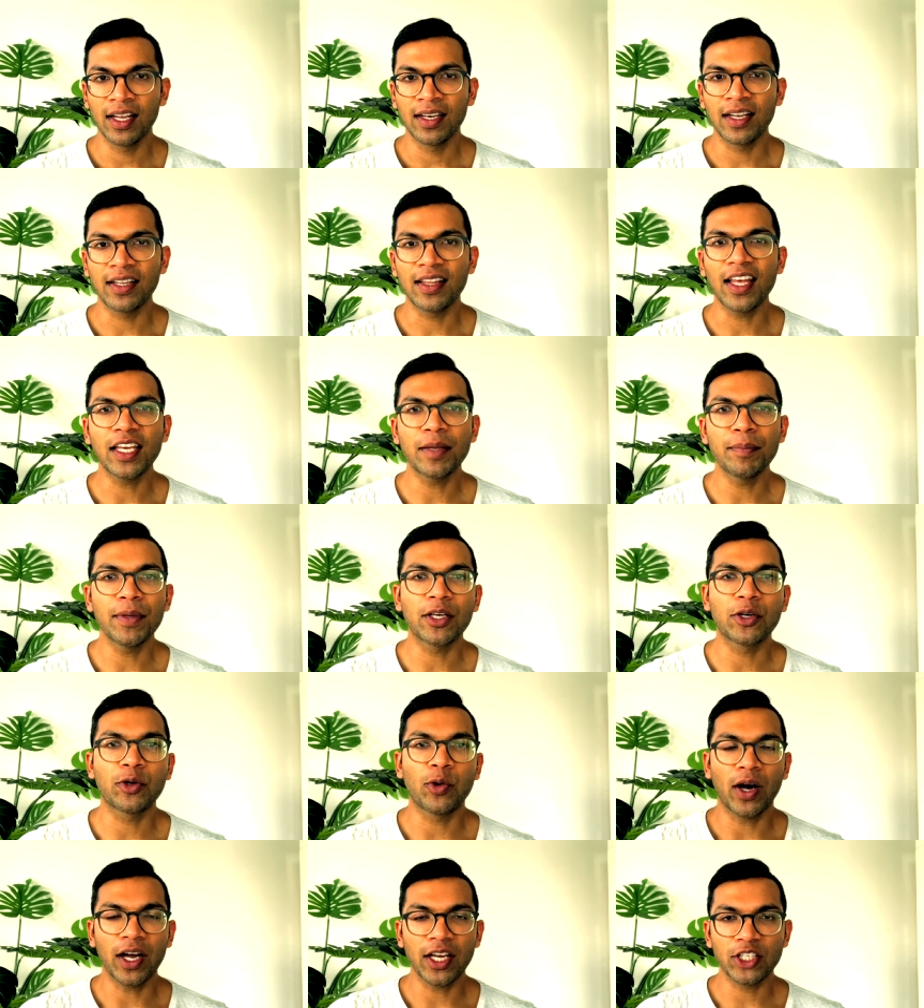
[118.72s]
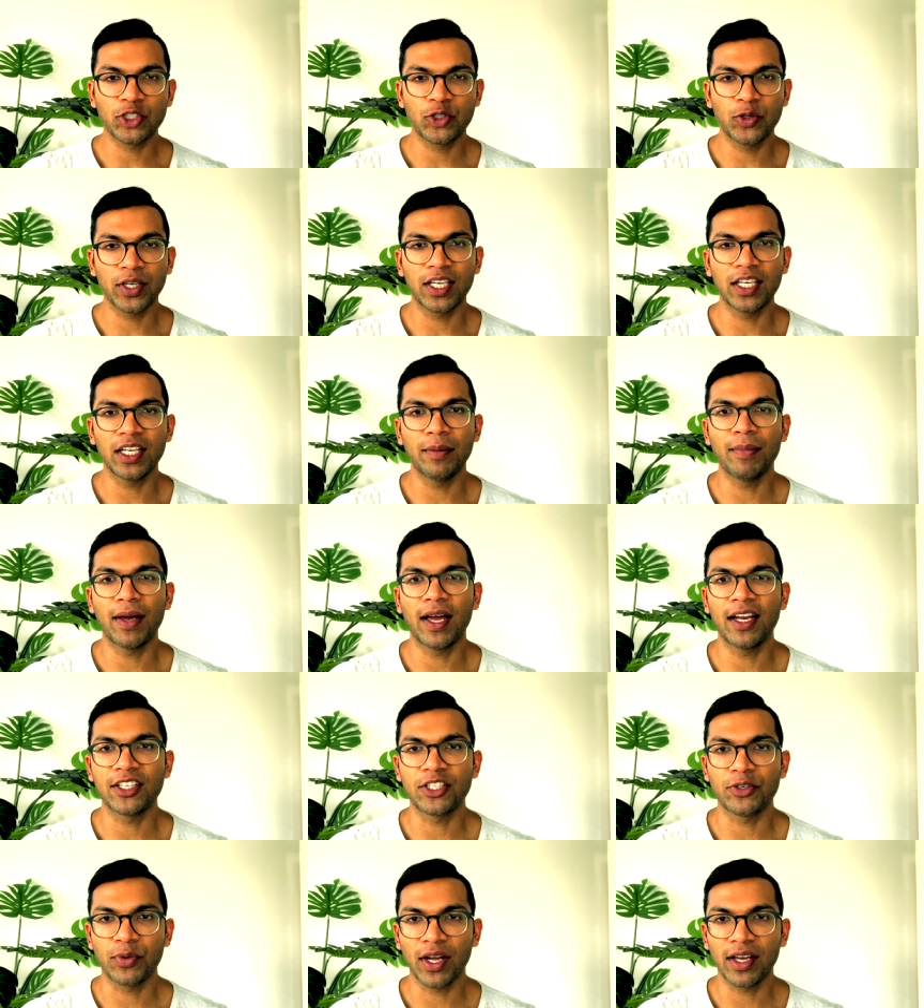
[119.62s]
Now they can be quite tricky to
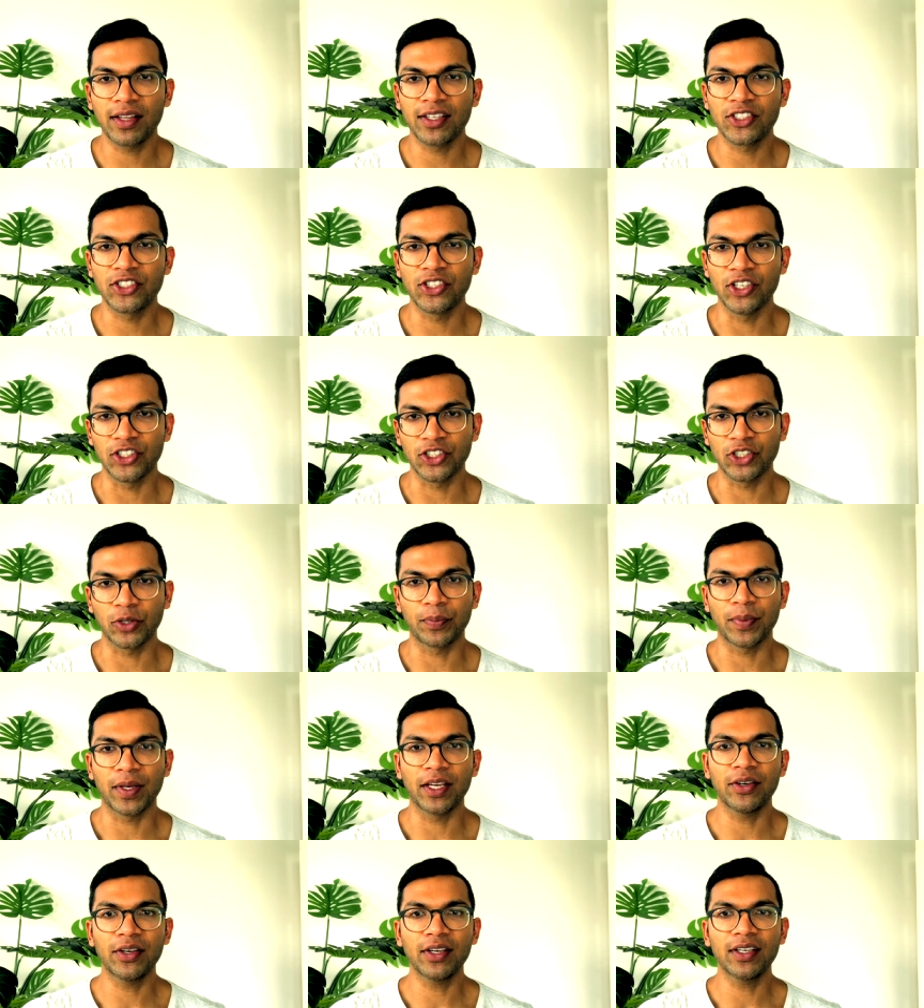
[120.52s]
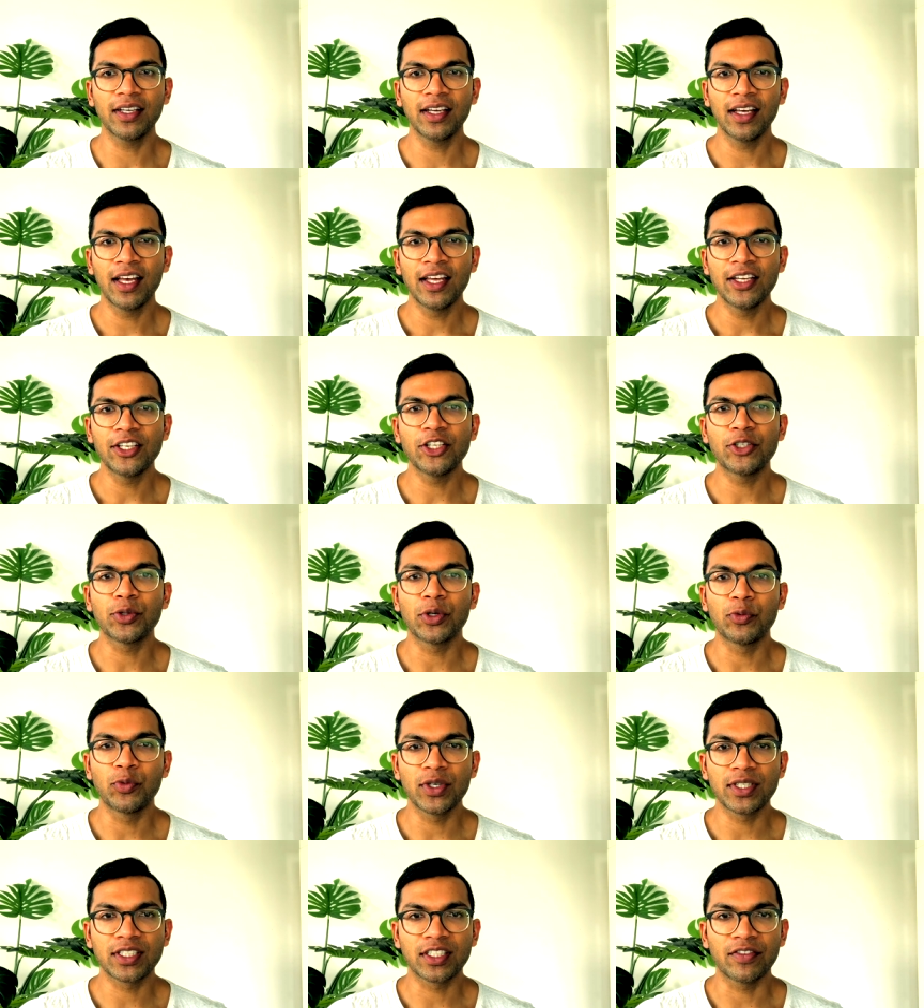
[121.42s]
manage around the surgical period due to a
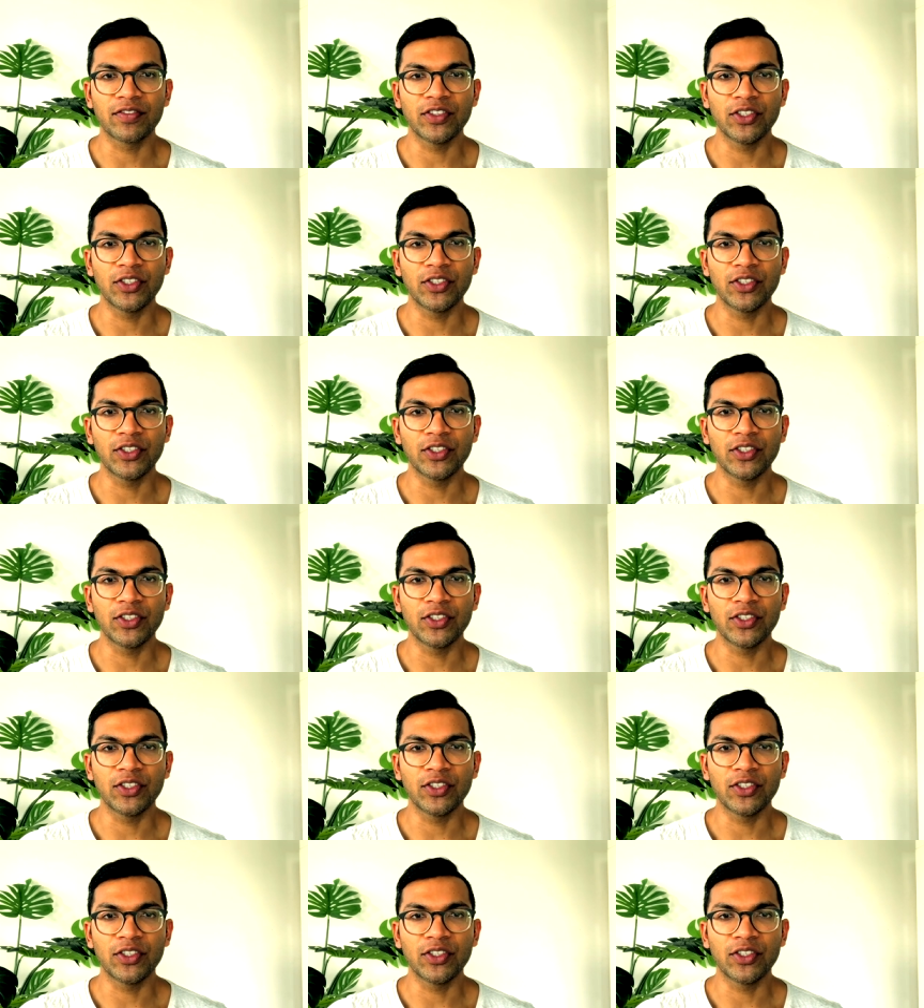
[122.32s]
risk of